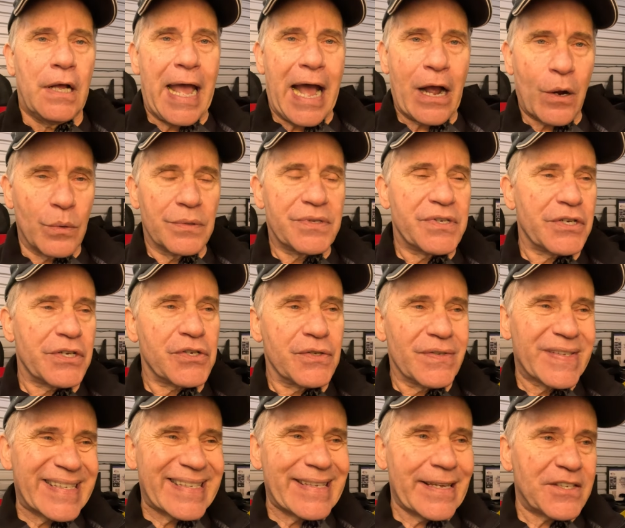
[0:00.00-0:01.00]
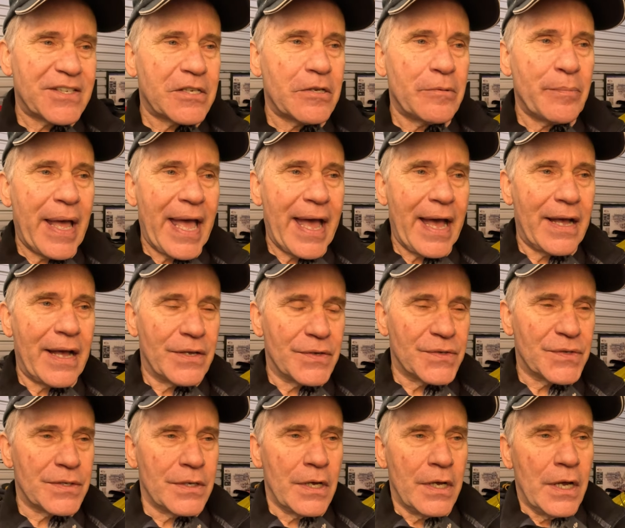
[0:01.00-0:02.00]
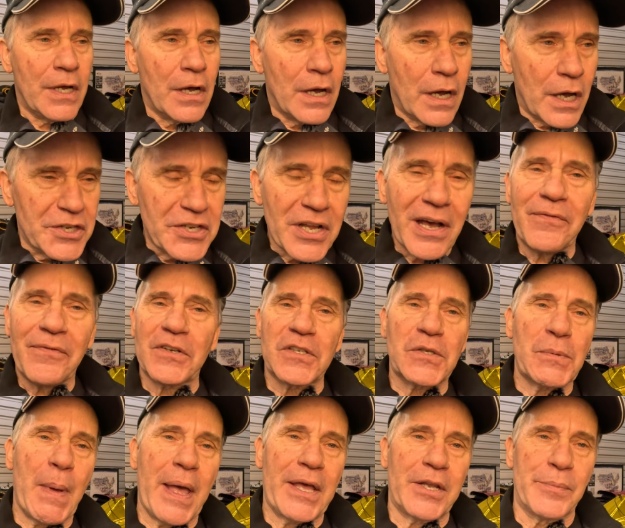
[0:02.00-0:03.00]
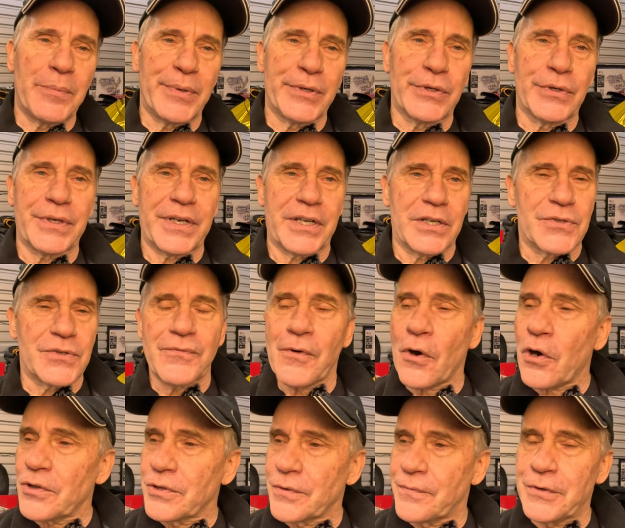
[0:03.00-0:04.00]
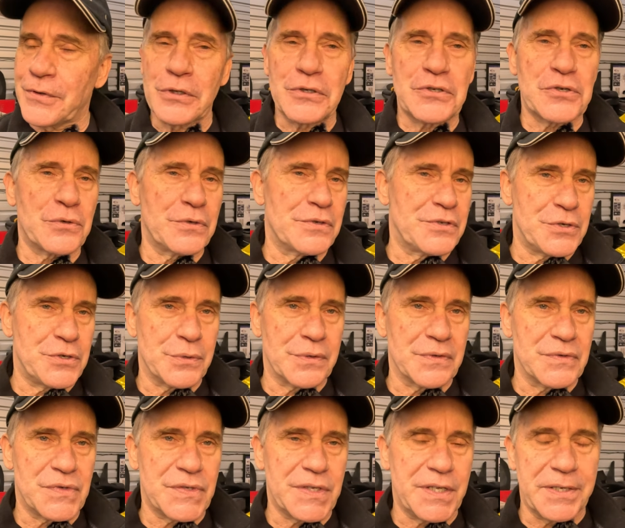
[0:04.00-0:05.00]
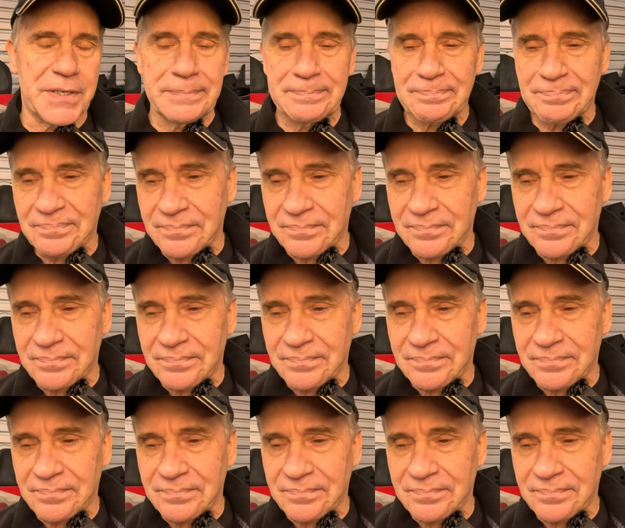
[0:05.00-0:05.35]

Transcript: acquisition system has enough expandability as far in the future as you can see.